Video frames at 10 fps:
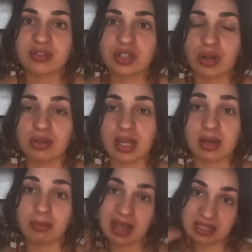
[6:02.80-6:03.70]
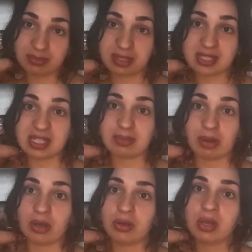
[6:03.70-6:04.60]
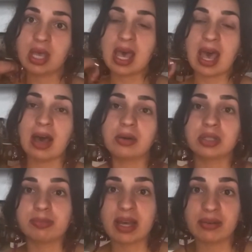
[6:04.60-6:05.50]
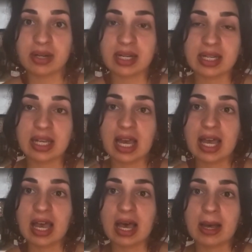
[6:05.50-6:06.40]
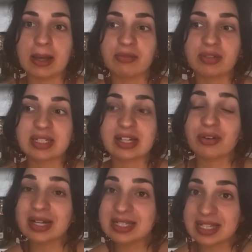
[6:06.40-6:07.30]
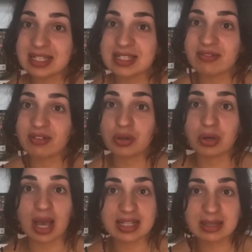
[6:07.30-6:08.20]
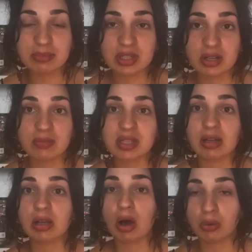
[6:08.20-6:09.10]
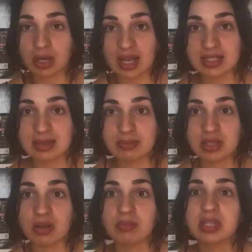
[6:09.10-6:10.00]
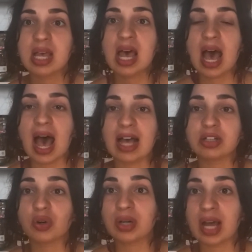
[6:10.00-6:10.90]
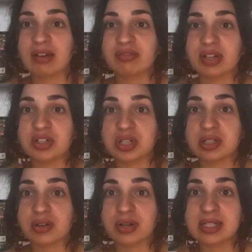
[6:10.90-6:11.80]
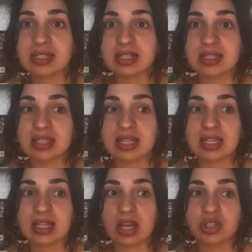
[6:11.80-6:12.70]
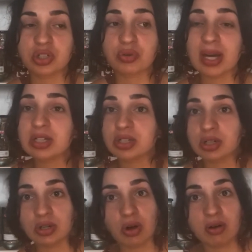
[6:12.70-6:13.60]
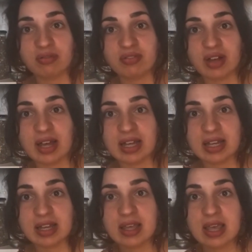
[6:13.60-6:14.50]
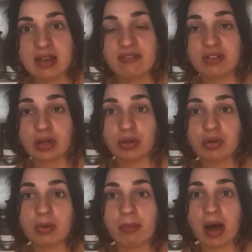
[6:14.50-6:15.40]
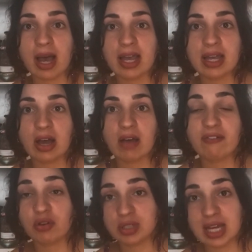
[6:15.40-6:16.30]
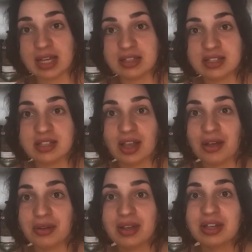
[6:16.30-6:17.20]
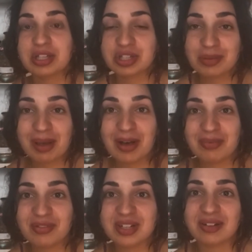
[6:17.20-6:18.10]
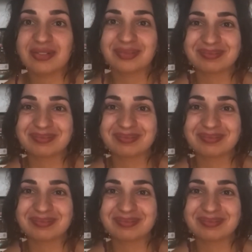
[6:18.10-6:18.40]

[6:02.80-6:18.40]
shown that compared to placebo, elderberry decreases flu-like symptoms and cold-like symptoms, and on average it decreases the duration of a flu by 4 days. So super helpful stuff.